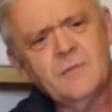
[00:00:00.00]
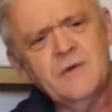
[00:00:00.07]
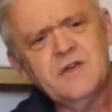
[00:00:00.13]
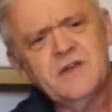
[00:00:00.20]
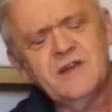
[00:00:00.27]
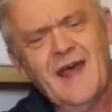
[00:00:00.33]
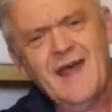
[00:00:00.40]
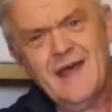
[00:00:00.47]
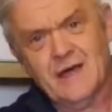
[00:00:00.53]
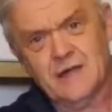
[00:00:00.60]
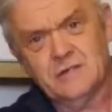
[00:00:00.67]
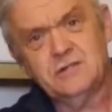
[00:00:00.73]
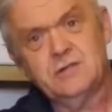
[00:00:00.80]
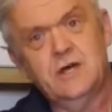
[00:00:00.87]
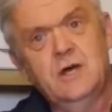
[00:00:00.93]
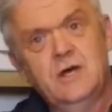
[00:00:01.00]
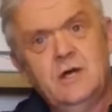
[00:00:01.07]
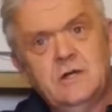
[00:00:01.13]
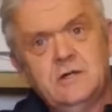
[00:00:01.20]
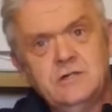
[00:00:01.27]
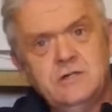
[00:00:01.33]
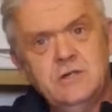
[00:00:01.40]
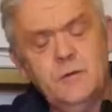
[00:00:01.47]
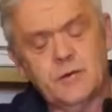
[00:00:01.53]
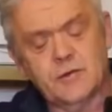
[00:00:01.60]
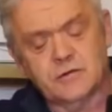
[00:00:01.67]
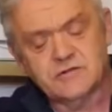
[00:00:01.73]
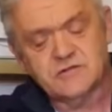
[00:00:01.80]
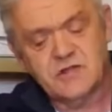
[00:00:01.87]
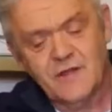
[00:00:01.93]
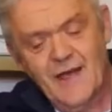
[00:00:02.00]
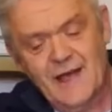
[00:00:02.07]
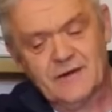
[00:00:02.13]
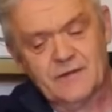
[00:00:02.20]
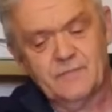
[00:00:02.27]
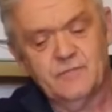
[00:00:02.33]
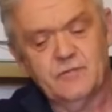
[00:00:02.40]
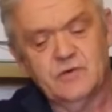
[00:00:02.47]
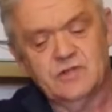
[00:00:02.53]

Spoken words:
and we can add tubercles to that.